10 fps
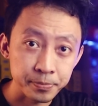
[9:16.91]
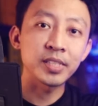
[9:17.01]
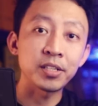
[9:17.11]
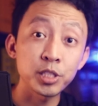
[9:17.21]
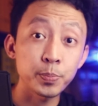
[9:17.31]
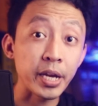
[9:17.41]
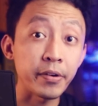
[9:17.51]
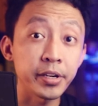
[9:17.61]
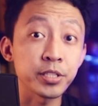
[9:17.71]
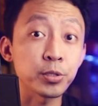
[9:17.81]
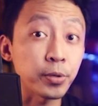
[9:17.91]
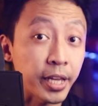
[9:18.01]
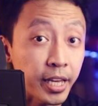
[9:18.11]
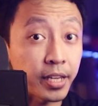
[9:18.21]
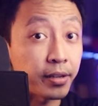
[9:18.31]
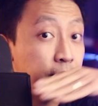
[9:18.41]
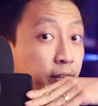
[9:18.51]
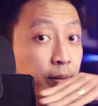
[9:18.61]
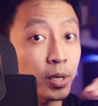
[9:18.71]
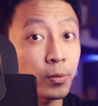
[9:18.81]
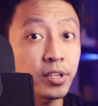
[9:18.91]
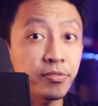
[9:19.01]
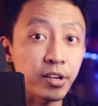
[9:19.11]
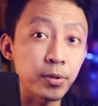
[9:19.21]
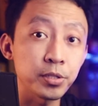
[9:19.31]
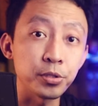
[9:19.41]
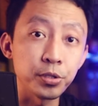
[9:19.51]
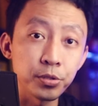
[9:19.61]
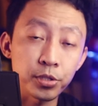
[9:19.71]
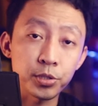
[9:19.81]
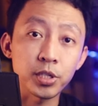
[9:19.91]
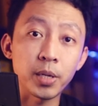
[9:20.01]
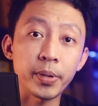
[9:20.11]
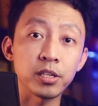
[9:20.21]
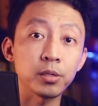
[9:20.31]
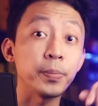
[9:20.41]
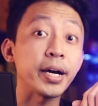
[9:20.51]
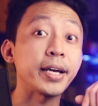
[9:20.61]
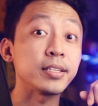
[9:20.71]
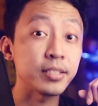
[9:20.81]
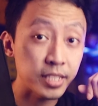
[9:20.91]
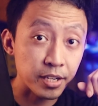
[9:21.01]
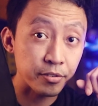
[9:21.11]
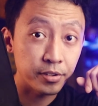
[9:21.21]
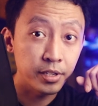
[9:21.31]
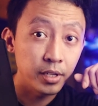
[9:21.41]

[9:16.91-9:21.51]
Now this pairing is okay, right? But what if I want to use the solar panel by itself?